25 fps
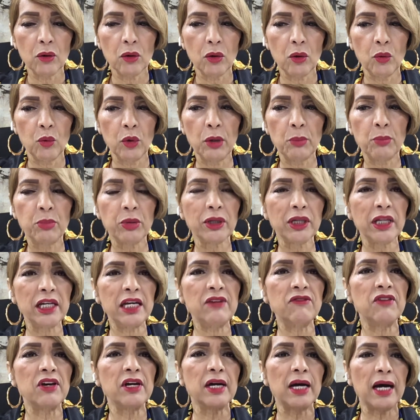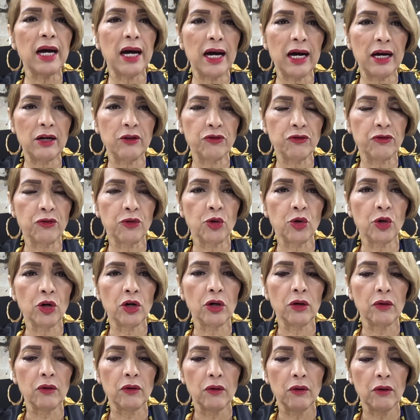we're believing God
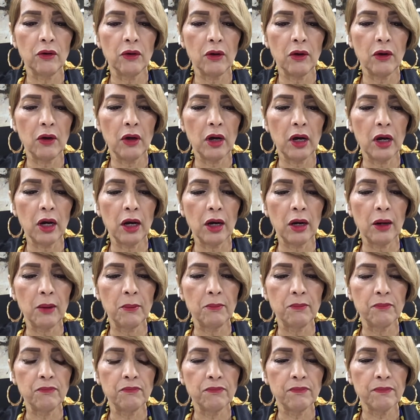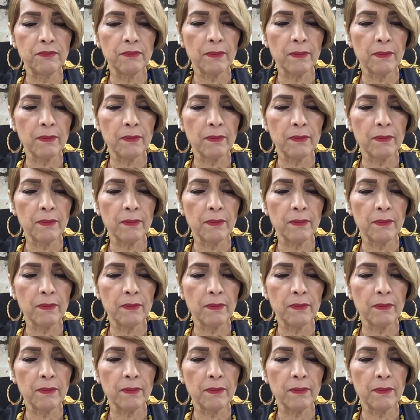for um,